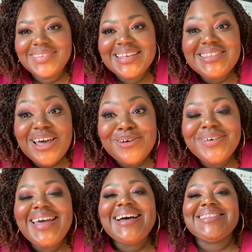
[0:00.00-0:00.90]
So
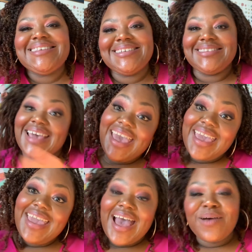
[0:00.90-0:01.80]

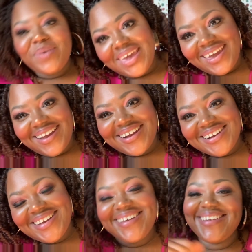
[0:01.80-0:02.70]
today I'm here
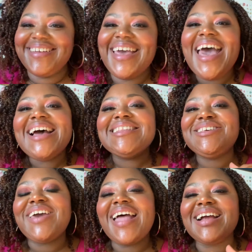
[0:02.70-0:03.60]
to
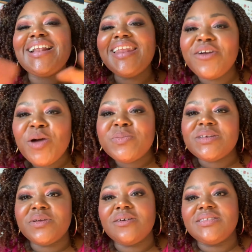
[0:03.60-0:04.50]
kind of clear up some
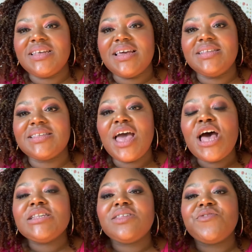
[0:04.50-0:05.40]
of those things.
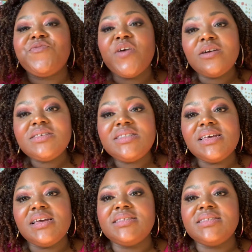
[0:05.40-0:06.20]
So the first thing